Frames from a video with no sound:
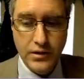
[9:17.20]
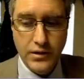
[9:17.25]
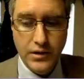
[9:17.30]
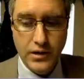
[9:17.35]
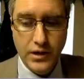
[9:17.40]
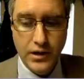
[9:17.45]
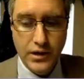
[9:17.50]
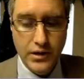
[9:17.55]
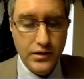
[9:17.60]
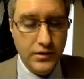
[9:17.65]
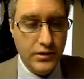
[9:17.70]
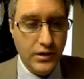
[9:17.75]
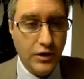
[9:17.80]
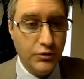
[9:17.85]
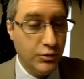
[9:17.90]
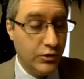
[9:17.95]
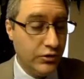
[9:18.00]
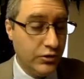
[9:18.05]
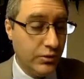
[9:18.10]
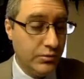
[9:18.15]
And
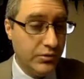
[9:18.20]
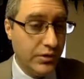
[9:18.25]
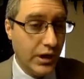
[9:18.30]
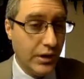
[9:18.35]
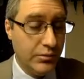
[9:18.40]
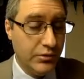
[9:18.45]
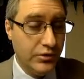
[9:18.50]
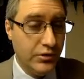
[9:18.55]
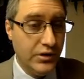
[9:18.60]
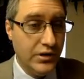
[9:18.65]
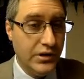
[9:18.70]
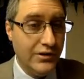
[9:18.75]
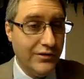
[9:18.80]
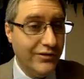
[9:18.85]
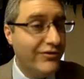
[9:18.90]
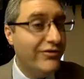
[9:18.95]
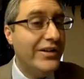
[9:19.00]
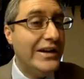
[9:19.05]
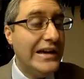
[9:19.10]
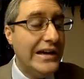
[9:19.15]
as we sometimes sing,
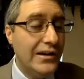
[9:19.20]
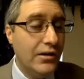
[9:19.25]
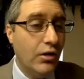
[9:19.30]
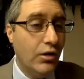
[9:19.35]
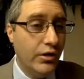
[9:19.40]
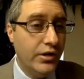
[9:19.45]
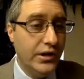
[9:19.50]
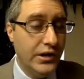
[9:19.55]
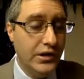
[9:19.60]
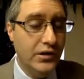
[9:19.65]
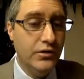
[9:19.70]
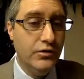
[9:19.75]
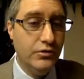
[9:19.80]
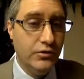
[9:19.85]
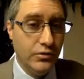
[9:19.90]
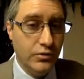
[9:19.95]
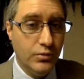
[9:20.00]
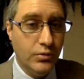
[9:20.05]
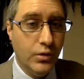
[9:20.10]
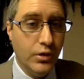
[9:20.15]
feed on
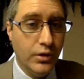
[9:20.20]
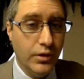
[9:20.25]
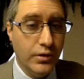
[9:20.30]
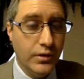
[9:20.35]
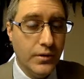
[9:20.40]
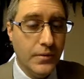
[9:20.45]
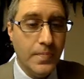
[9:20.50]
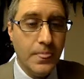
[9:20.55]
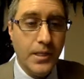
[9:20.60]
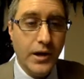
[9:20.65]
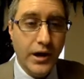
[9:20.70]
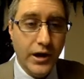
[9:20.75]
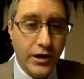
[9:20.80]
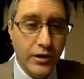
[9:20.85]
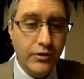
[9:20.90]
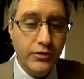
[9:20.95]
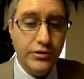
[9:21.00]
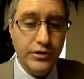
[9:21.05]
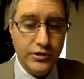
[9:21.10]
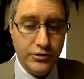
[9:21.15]
His Word. A
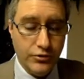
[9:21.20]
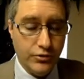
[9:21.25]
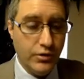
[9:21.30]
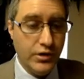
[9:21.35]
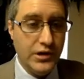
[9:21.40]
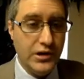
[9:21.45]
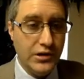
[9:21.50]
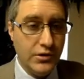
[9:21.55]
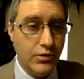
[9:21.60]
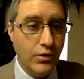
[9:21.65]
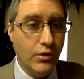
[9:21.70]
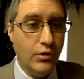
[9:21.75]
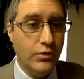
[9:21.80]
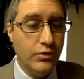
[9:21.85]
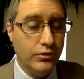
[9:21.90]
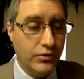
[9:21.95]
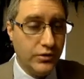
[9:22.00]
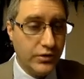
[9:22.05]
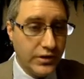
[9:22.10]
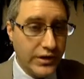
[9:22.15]
healthy tree
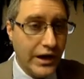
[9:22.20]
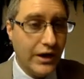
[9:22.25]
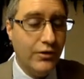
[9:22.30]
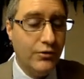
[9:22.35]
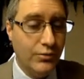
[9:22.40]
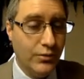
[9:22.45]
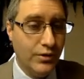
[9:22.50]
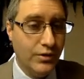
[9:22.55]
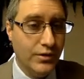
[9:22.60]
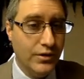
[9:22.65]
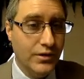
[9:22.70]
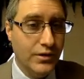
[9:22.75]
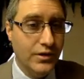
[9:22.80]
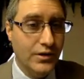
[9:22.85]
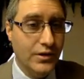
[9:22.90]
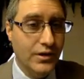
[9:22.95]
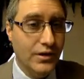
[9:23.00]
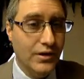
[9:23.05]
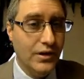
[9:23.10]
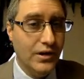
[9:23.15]
grows downward.
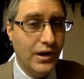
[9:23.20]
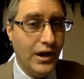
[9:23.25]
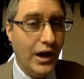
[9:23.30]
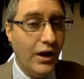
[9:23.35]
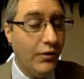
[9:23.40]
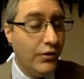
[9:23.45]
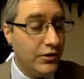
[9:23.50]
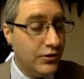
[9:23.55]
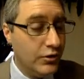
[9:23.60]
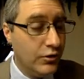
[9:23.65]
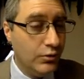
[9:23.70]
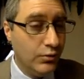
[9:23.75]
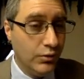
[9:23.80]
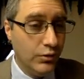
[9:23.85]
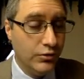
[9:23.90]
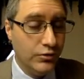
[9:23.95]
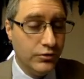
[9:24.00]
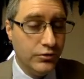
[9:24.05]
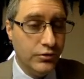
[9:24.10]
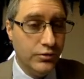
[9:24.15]
How are your
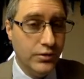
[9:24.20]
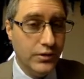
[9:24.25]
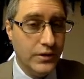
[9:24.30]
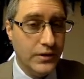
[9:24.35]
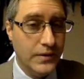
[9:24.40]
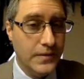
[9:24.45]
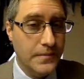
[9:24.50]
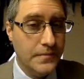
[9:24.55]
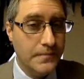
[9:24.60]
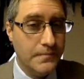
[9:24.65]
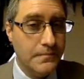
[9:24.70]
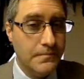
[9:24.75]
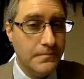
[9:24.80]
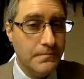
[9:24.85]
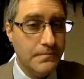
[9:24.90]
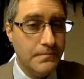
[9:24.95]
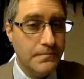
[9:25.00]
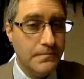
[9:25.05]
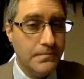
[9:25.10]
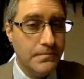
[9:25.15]
roots doing?
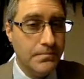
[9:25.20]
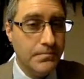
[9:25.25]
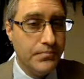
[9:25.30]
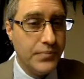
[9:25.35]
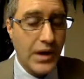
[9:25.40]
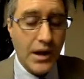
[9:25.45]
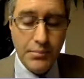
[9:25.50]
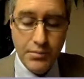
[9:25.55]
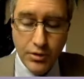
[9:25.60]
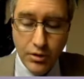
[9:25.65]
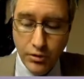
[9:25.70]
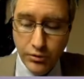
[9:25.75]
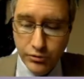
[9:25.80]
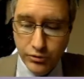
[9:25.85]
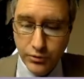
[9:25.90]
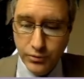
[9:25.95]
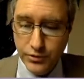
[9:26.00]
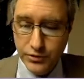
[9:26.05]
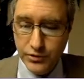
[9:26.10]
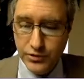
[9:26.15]
But I
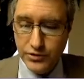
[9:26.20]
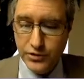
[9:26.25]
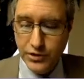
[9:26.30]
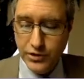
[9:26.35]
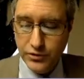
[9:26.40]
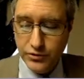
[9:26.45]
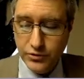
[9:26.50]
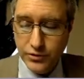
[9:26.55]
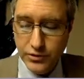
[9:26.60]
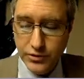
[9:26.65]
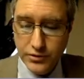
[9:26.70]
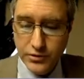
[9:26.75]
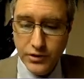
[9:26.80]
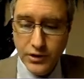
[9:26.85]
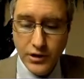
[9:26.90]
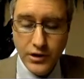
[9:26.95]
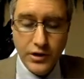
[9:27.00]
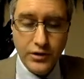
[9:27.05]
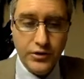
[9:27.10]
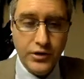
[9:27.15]
also want to suggest to you
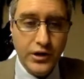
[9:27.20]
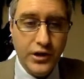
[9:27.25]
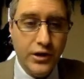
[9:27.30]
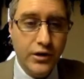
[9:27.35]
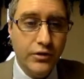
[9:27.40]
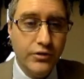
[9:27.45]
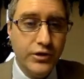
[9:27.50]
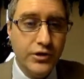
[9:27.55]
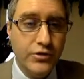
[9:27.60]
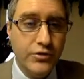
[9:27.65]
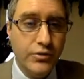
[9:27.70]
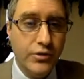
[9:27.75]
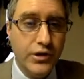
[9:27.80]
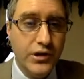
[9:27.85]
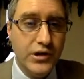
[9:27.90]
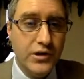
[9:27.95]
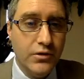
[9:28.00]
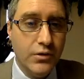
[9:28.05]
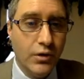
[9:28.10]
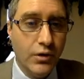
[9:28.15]
that a healthy
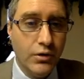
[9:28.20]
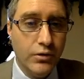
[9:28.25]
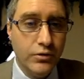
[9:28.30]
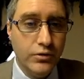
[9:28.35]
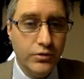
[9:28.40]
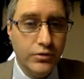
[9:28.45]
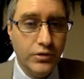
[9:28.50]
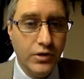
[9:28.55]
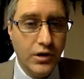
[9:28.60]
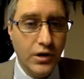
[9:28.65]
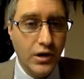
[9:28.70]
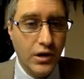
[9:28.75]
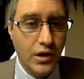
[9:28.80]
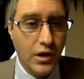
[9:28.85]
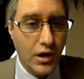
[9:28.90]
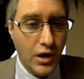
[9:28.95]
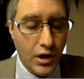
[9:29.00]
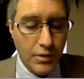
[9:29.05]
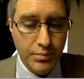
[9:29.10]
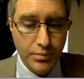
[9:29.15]
tree grows
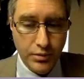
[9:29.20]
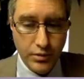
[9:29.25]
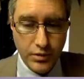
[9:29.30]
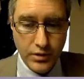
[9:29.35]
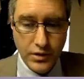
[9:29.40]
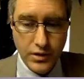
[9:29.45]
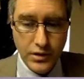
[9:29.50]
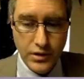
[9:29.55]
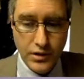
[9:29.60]
upward.